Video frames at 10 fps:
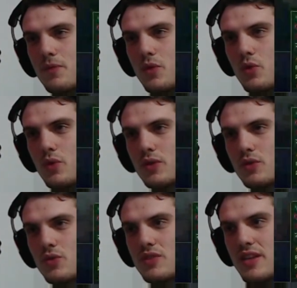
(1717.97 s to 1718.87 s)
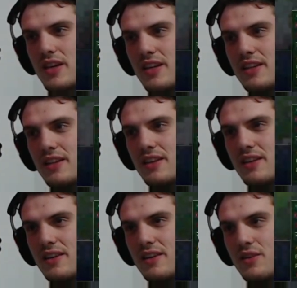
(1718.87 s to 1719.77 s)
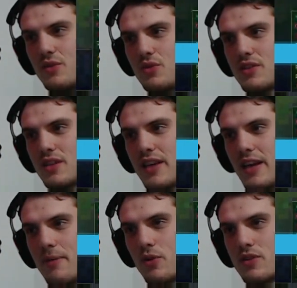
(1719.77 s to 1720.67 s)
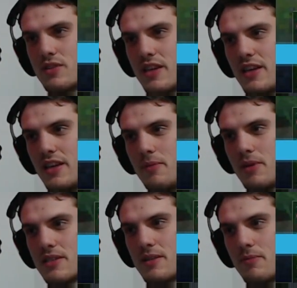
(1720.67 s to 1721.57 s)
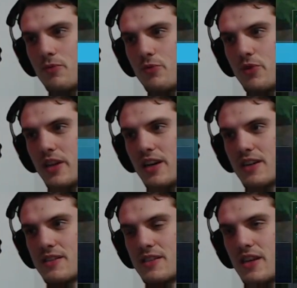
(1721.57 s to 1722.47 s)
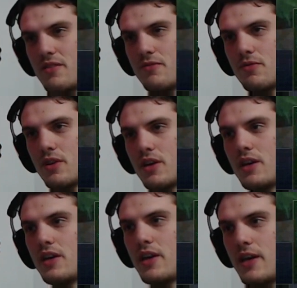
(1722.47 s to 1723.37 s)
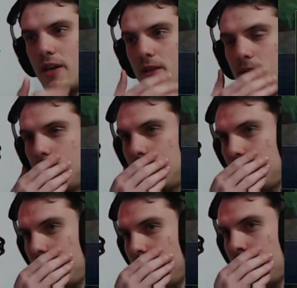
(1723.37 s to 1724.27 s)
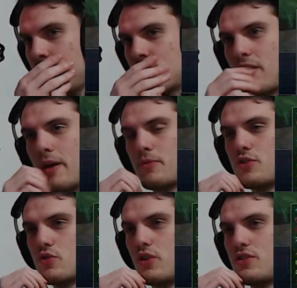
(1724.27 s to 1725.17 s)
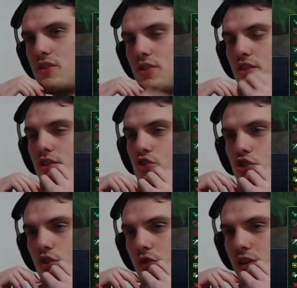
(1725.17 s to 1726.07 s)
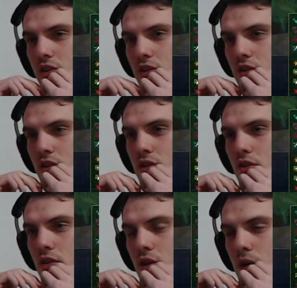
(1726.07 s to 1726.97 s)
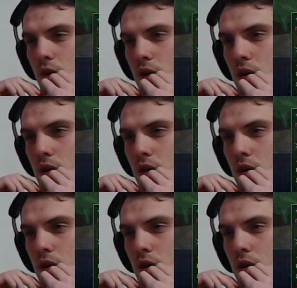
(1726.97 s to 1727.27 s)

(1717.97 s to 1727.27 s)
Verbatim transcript: you wanted to stay in the you, you, said hey I'm gonna stay here because I'm very unsafe and uh, I'm just gonna sit here and chill right mm -hmm.